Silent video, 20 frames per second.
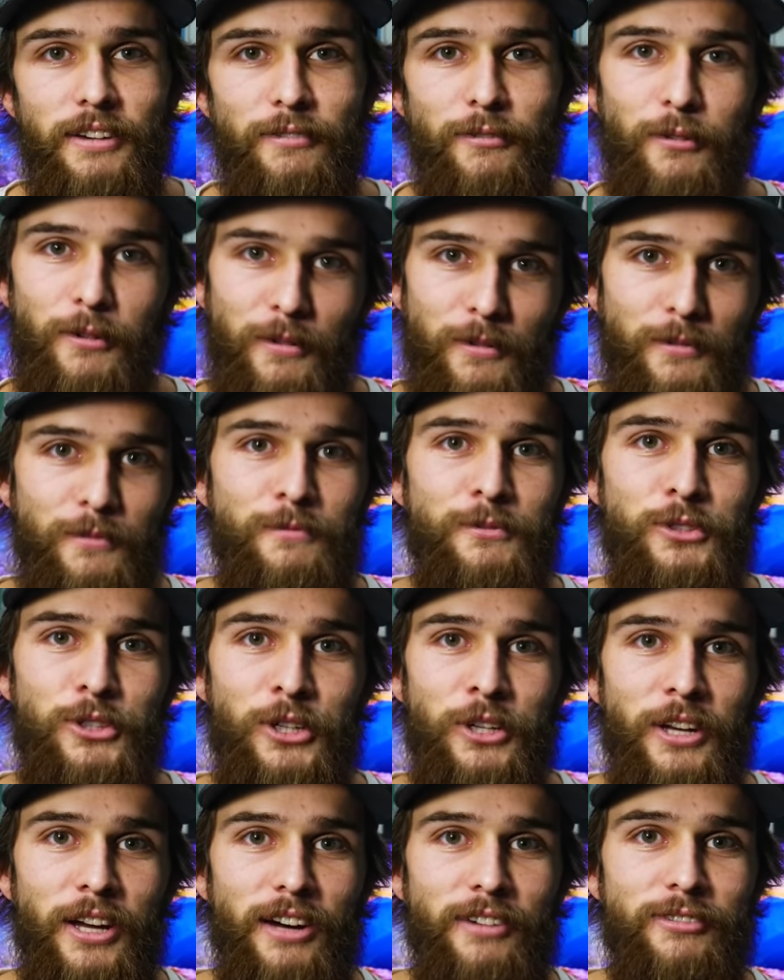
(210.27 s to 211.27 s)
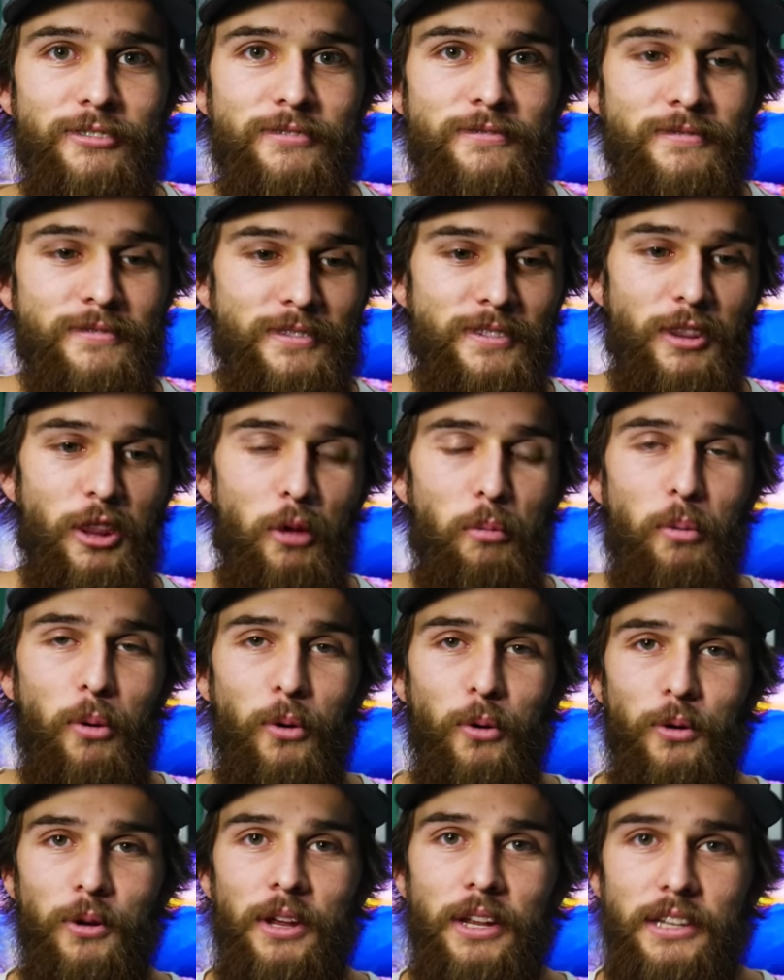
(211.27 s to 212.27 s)
Well, sure enough, they
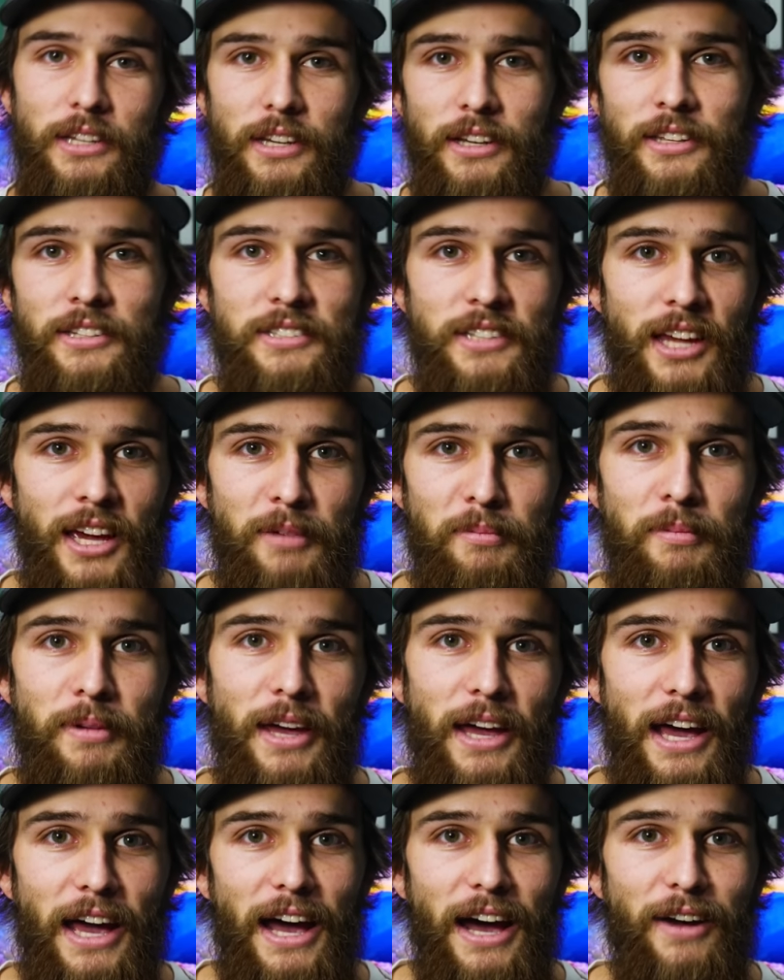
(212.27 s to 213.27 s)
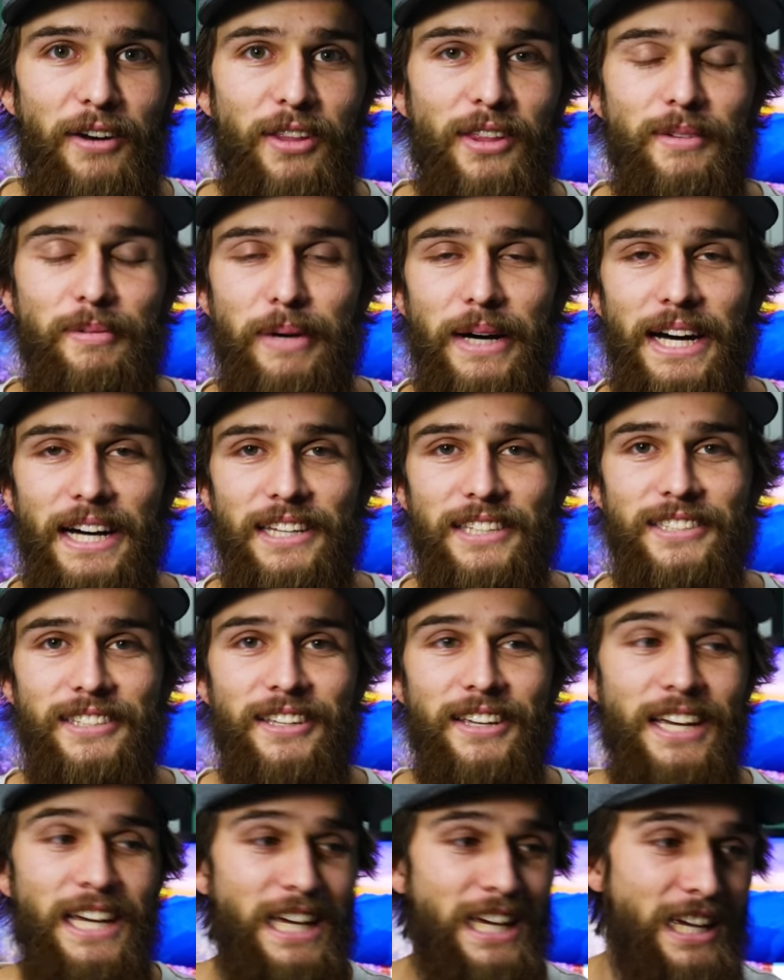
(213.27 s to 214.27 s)
pulled Dylan's name out of the
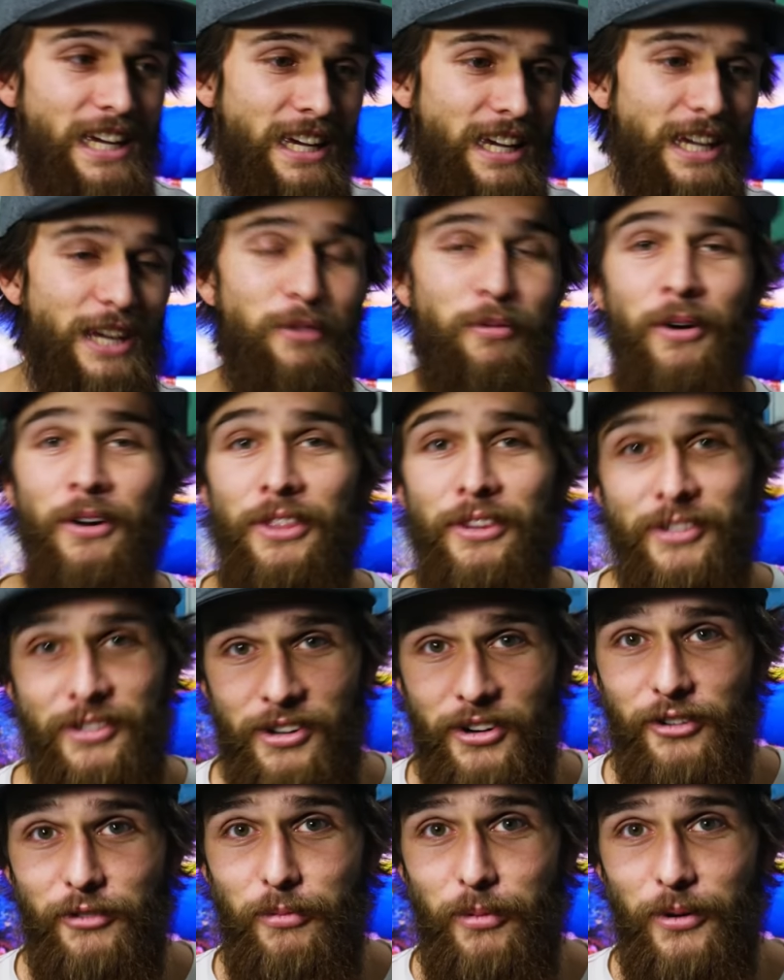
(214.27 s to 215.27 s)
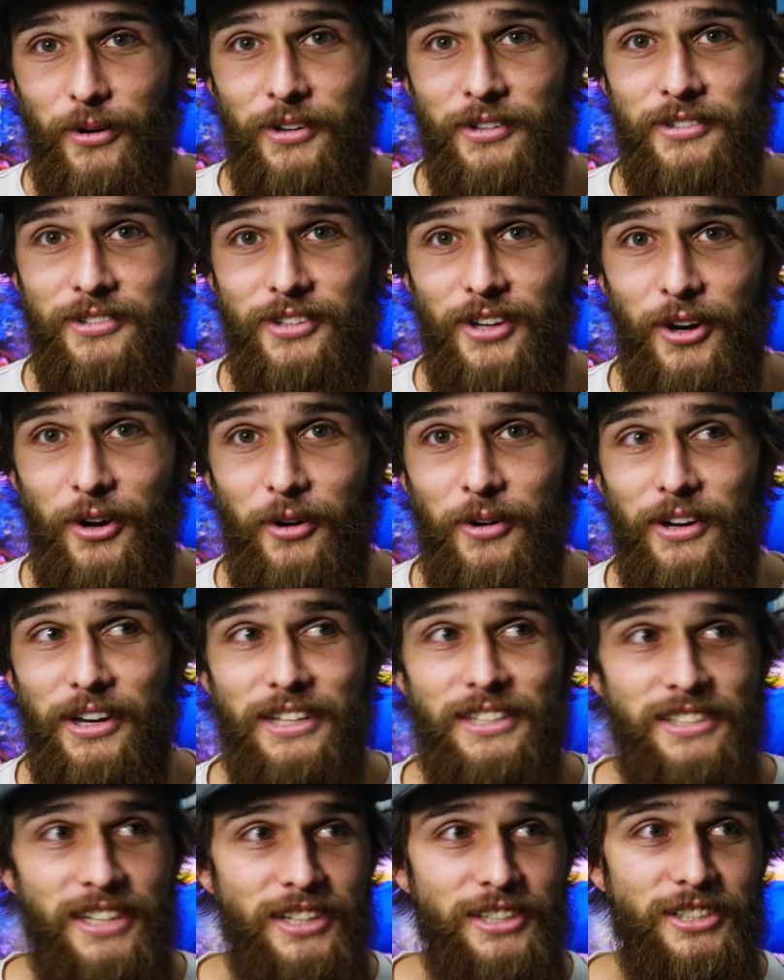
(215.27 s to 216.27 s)
box. He won the surfboard. So
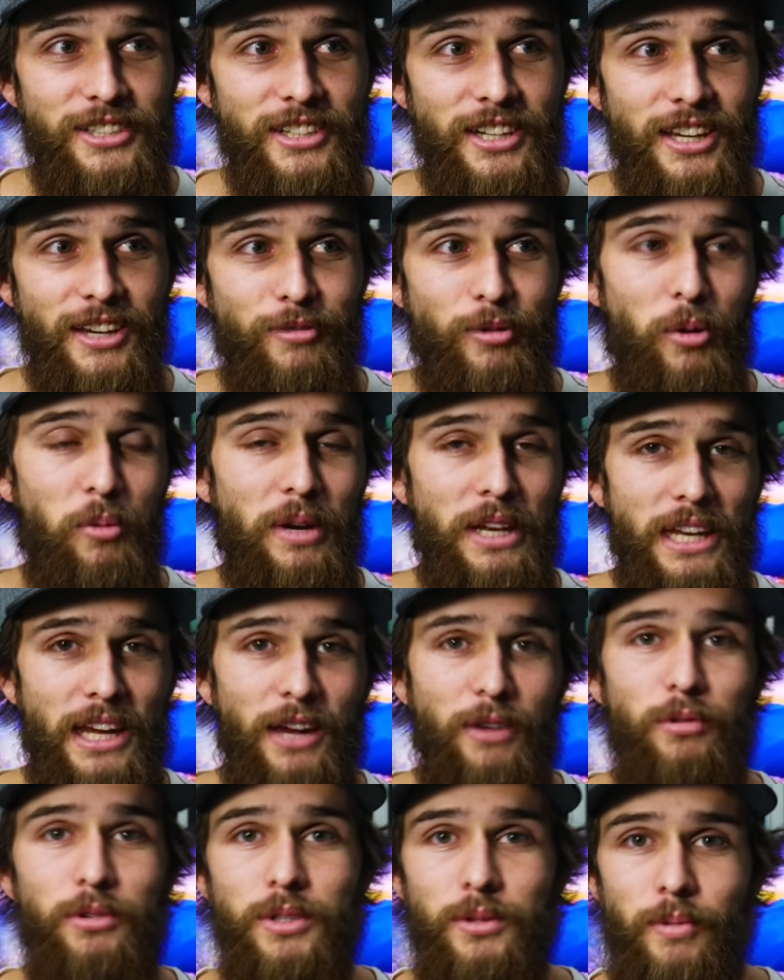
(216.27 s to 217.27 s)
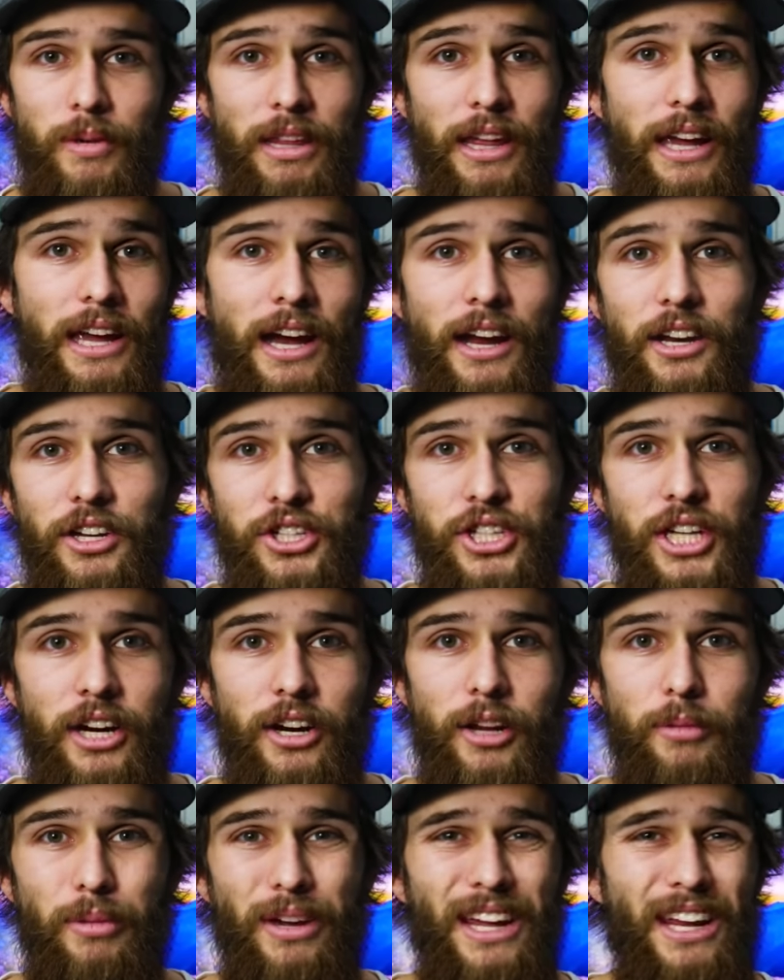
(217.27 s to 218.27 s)
essentially, what we did was we like kind of
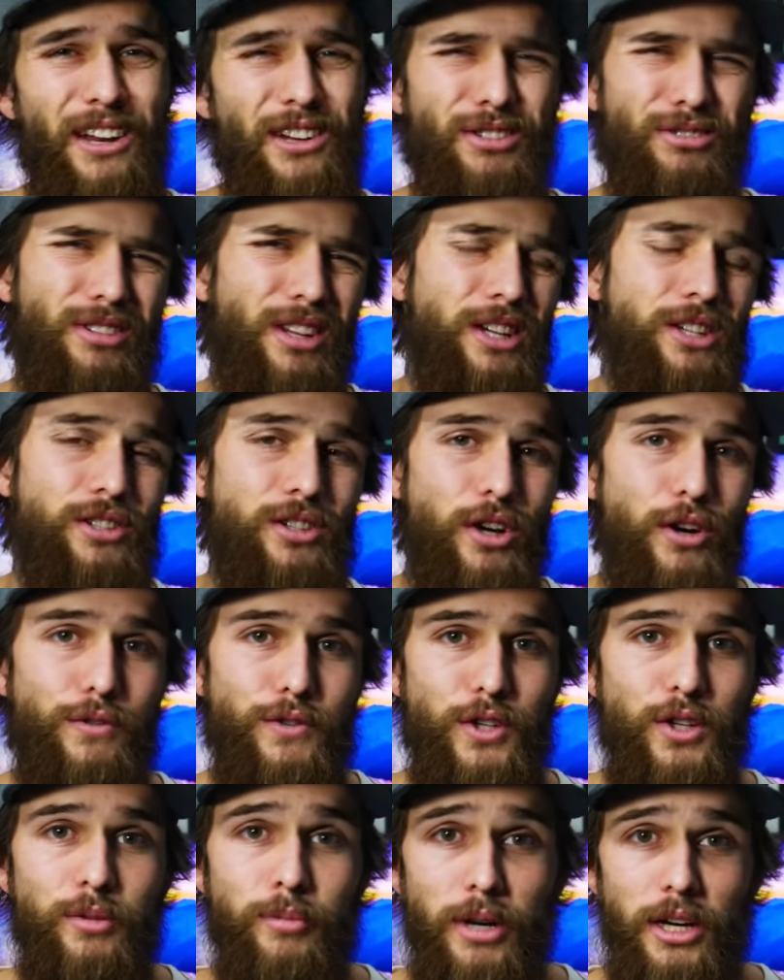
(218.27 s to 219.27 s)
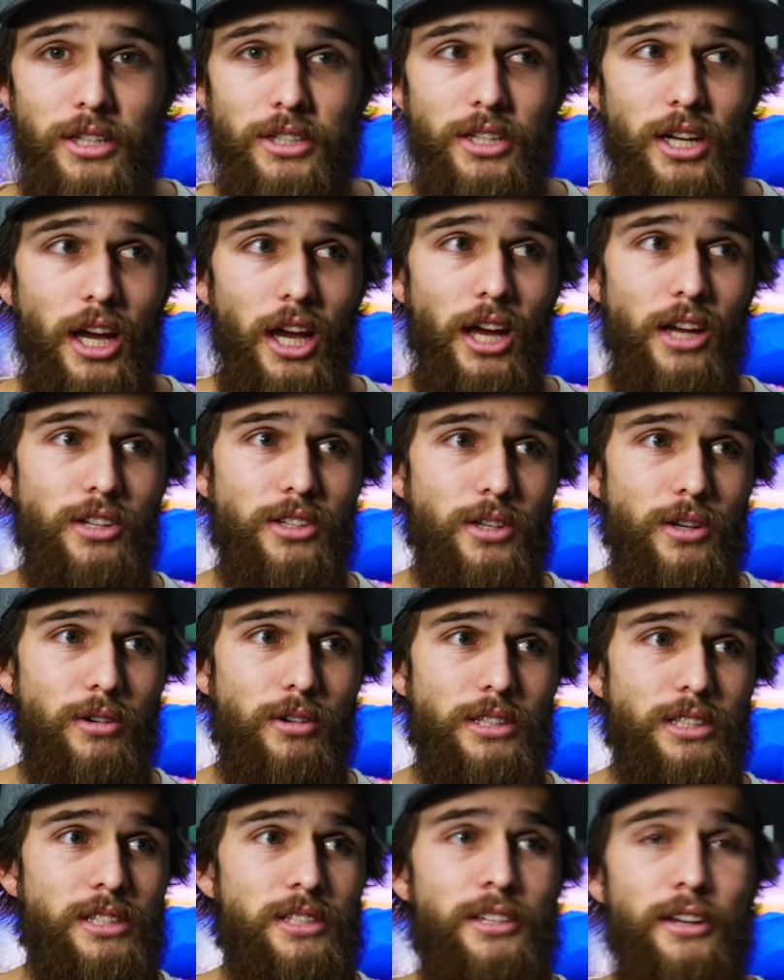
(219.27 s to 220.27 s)
shared it, but he doesn't really surf too much. So
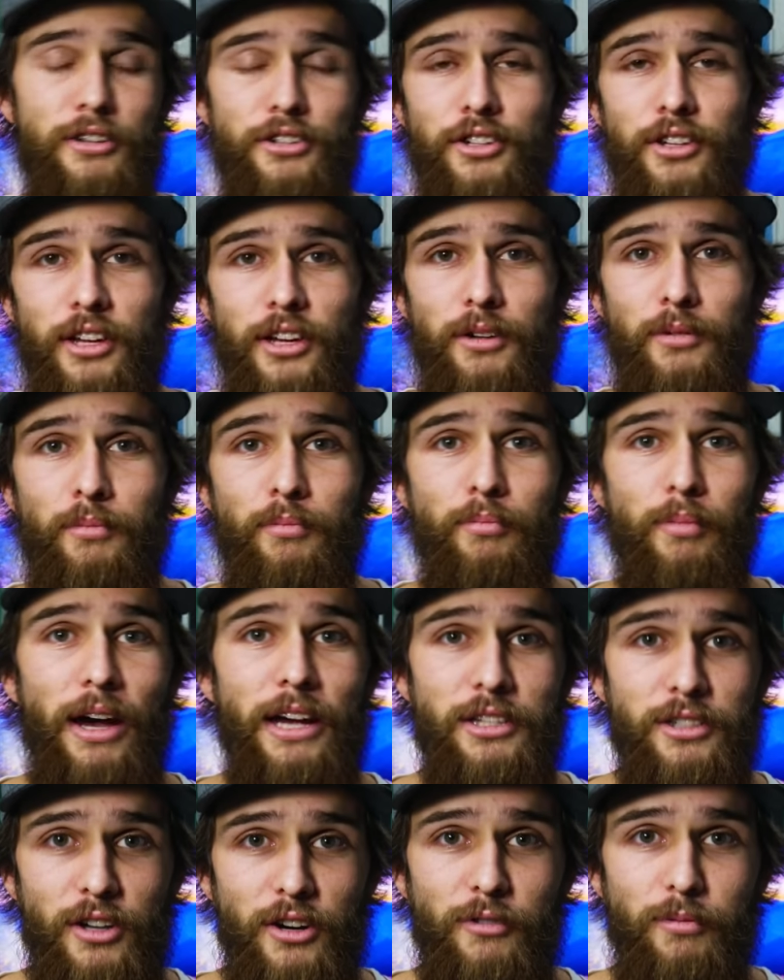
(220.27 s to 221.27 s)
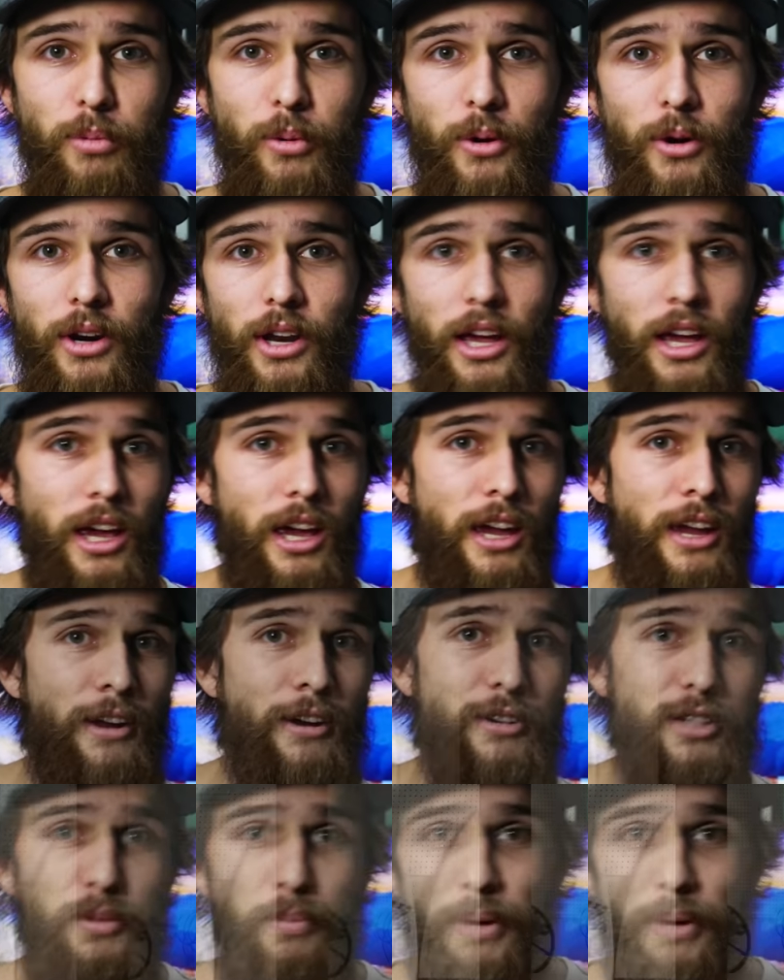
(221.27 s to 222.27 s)
it's essentially my surfboard. Here's a